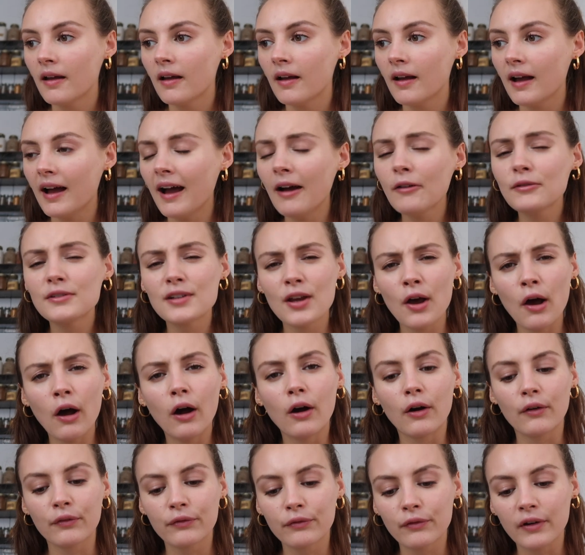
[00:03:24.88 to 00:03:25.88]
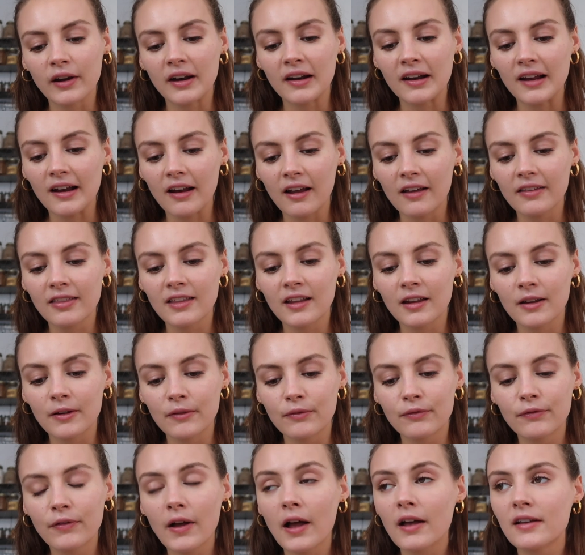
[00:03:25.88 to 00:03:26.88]
how tough, really, like the
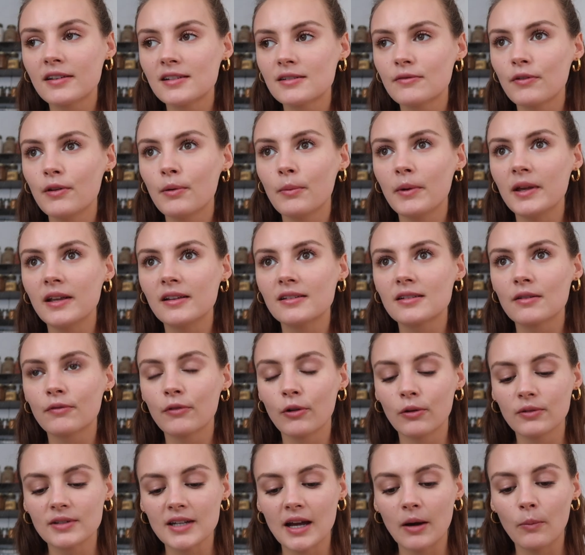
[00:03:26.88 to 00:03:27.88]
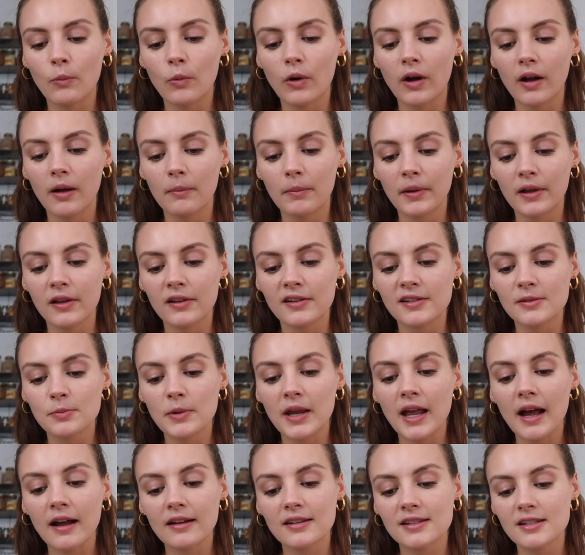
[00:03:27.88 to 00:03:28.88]
first few weeks of lockdown were, because
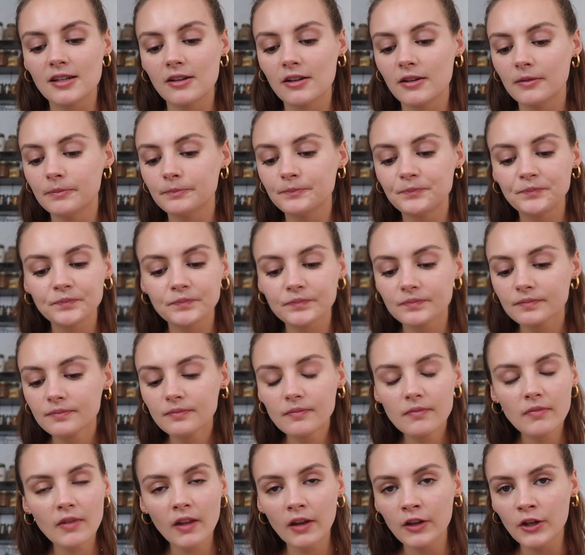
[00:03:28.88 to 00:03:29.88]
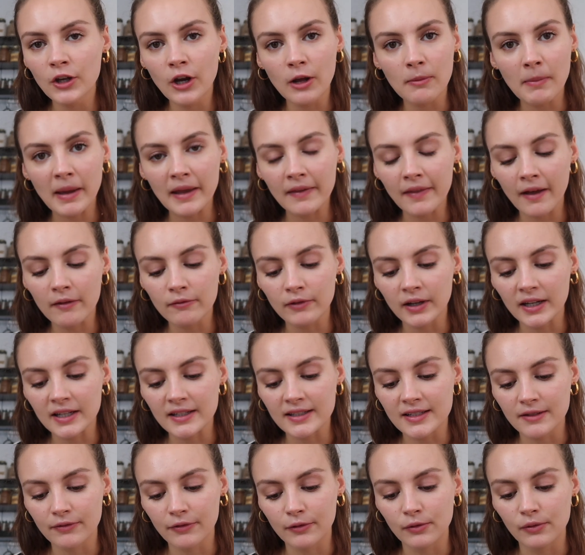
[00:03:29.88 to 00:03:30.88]
we had to, you know, make that really
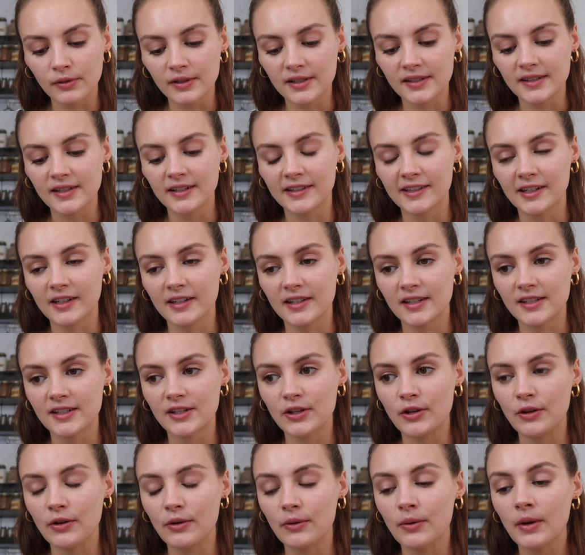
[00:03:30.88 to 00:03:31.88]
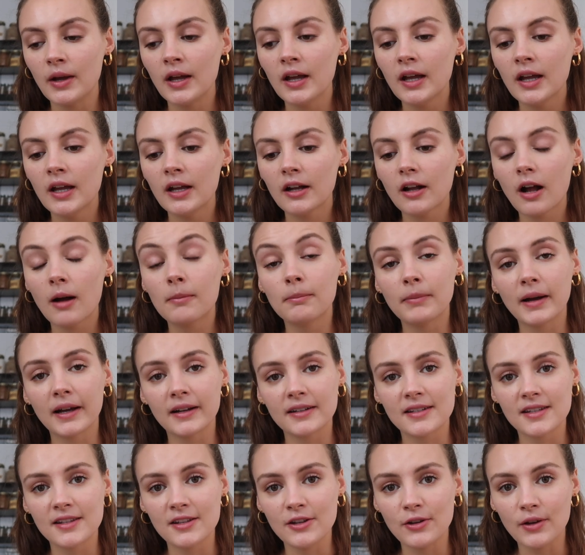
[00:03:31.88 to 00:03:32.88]
difficult decision to come
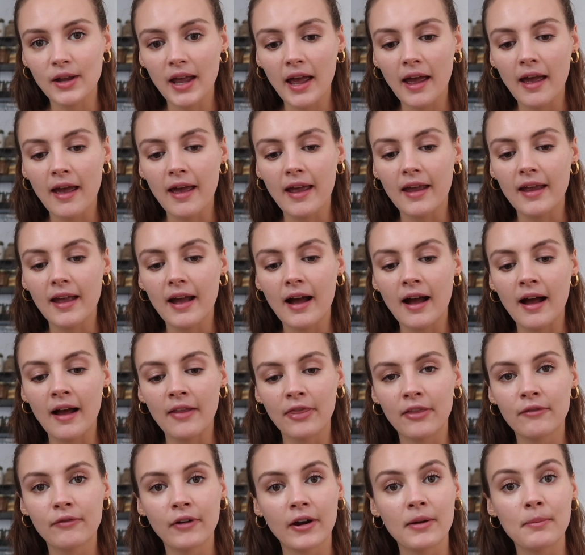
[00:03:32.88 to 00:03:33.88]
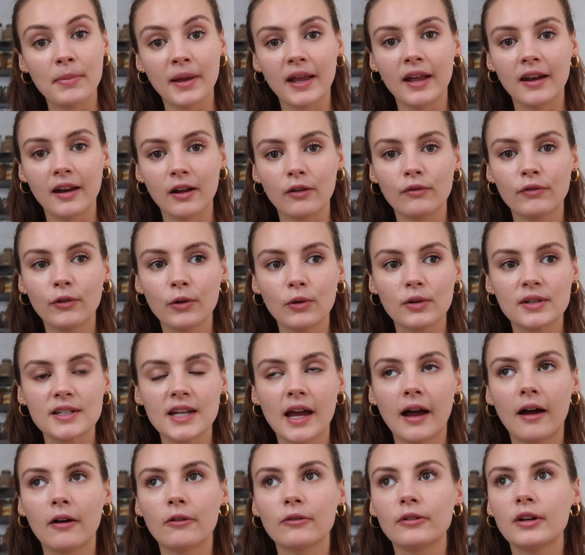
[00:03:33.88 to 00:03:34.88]
back to the UK at the very beginning of
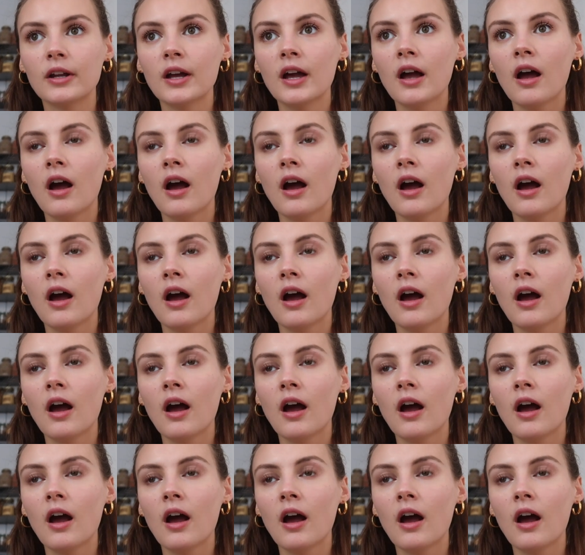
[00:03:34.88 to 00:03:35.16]
lockdown,